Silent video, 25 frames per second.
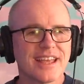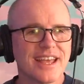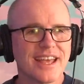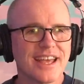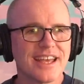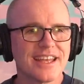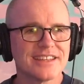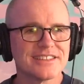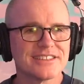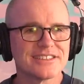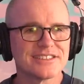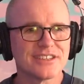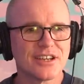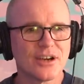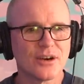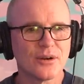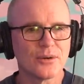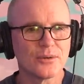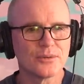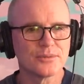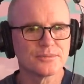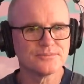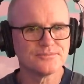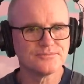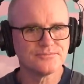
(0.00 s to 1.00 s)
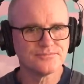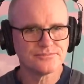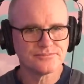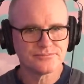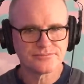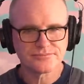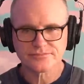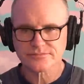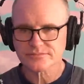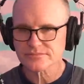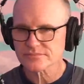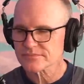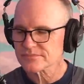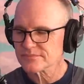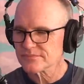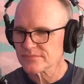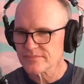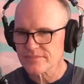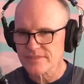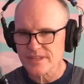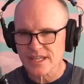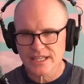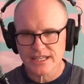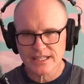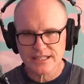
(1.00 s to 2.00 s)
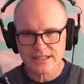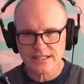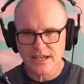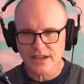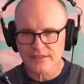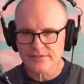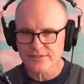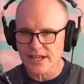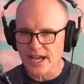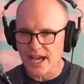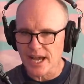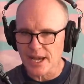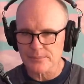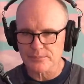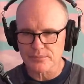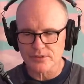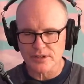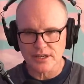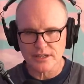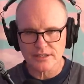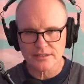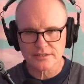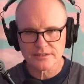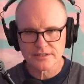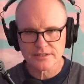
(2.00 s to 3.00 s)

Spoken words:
And so he loved opera.